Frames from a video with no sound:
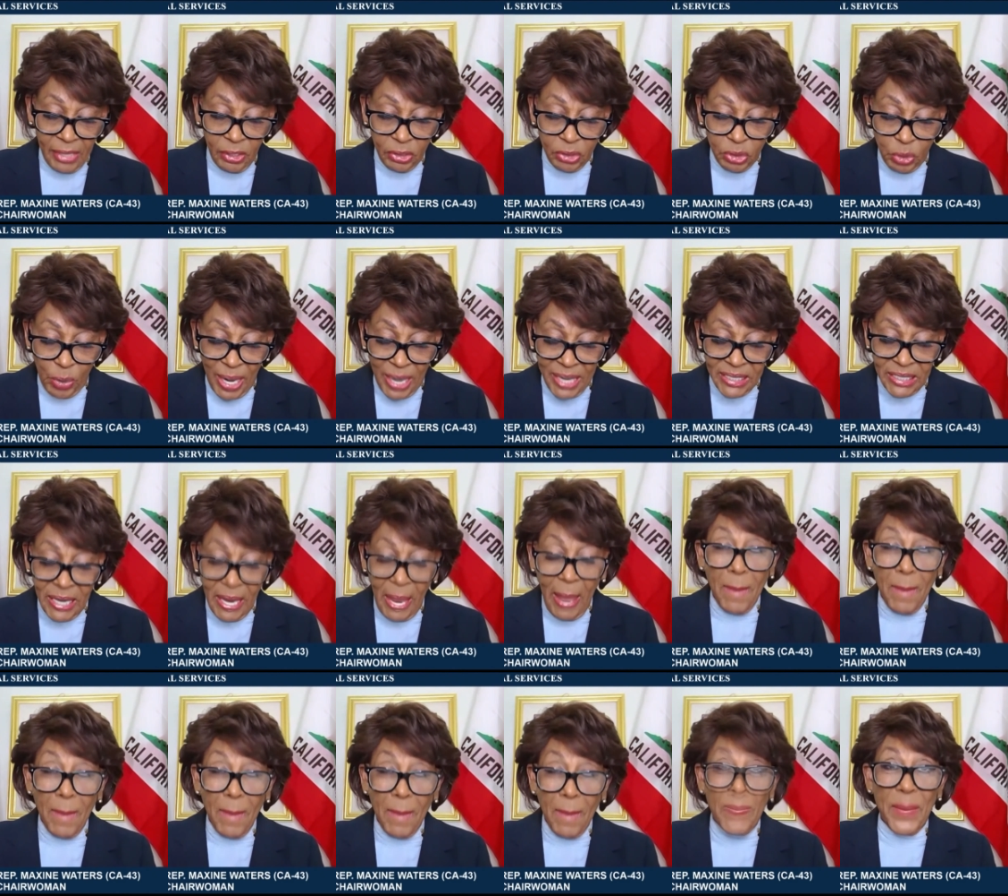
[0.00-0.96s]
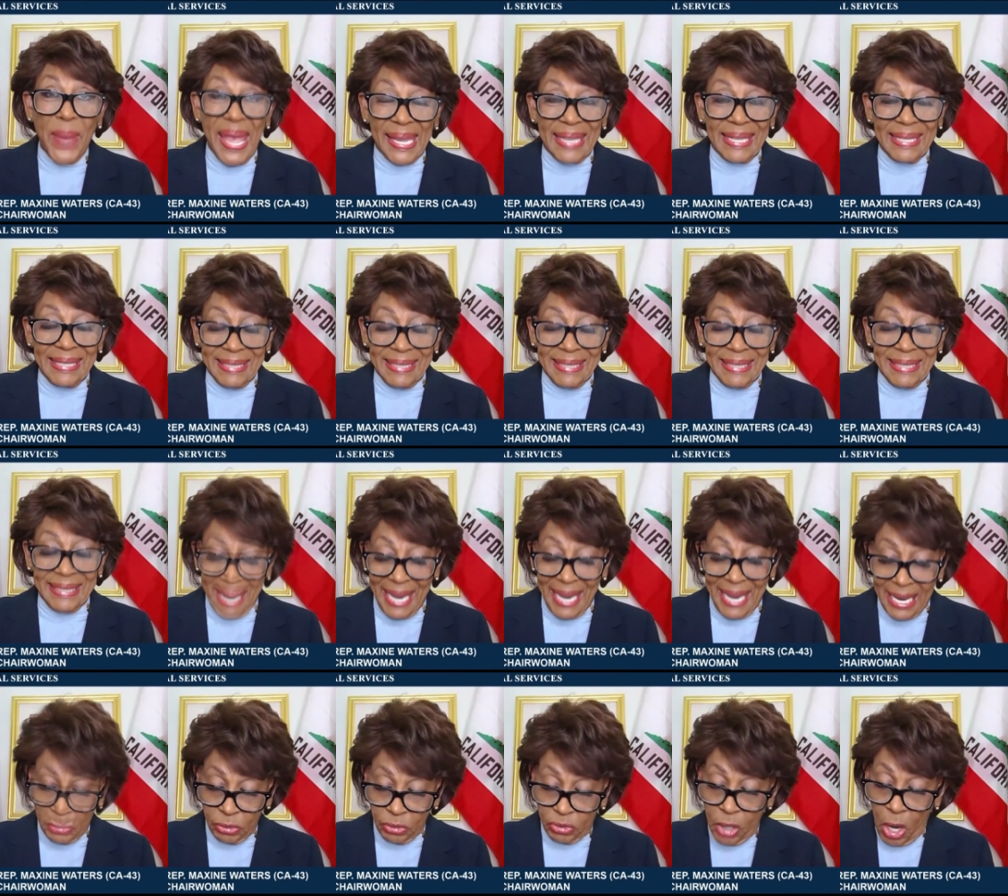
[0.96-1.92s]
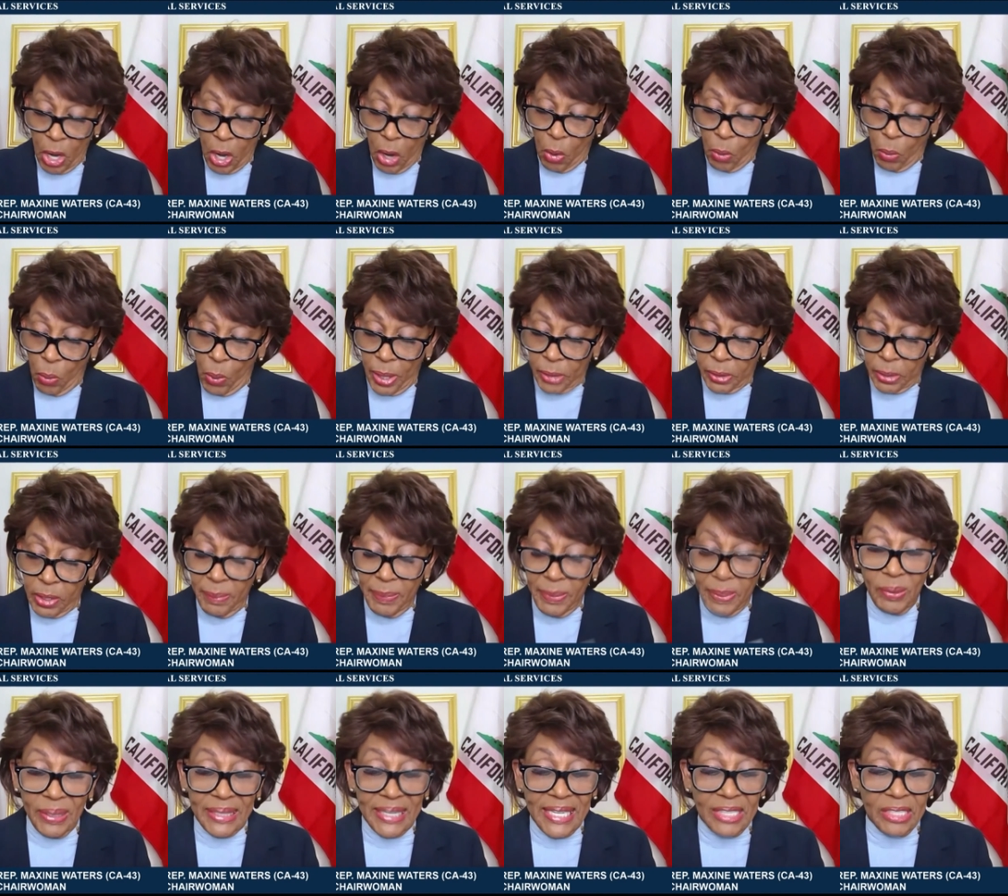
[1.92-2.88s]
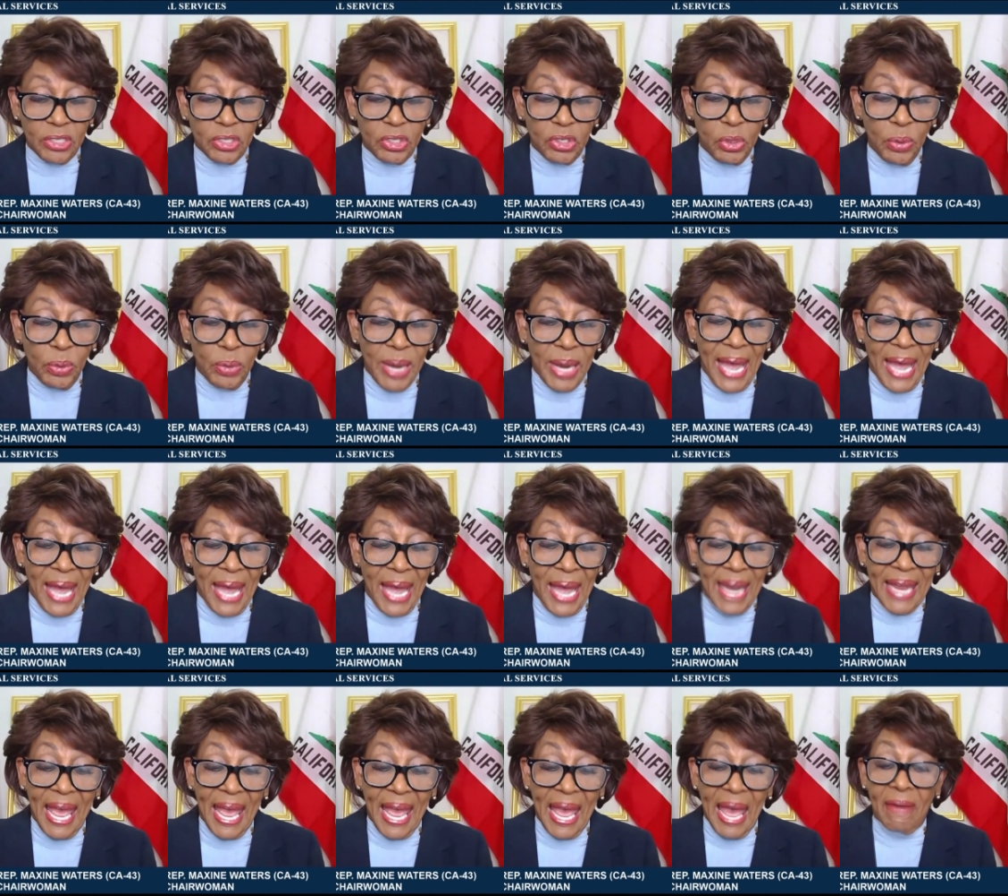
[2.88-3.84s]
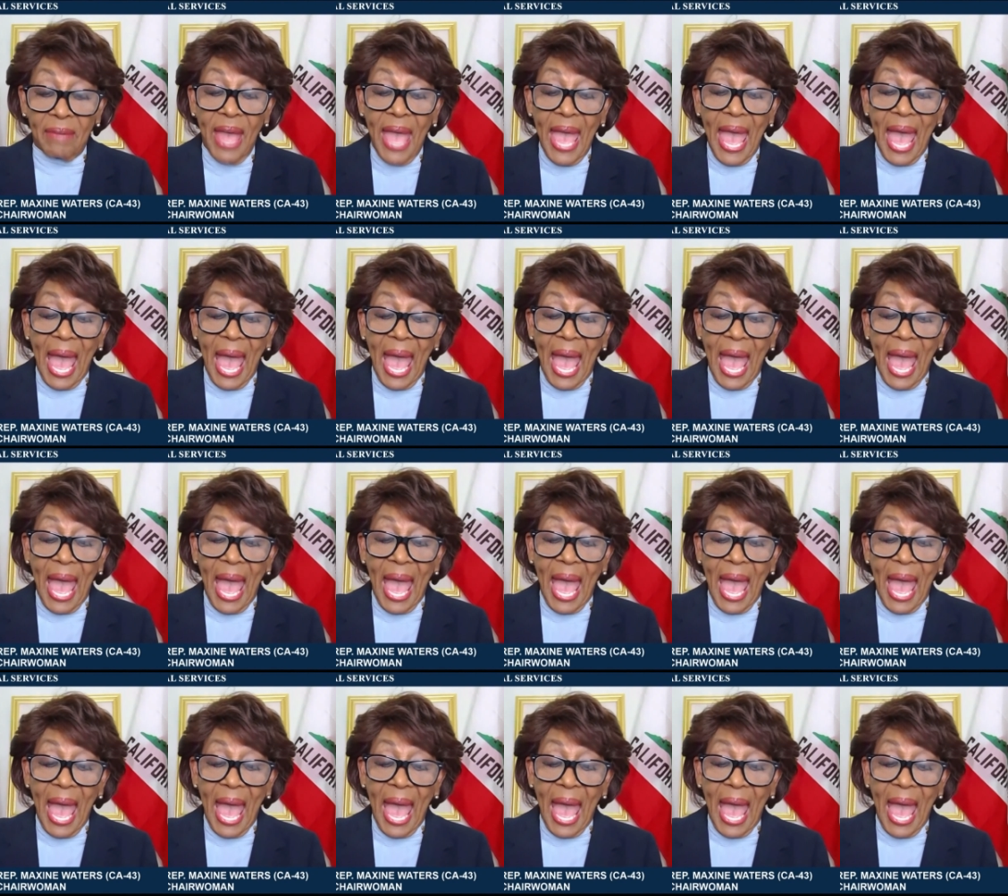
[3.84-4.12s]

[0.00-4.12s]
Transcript: and address banking deserts where communities do not have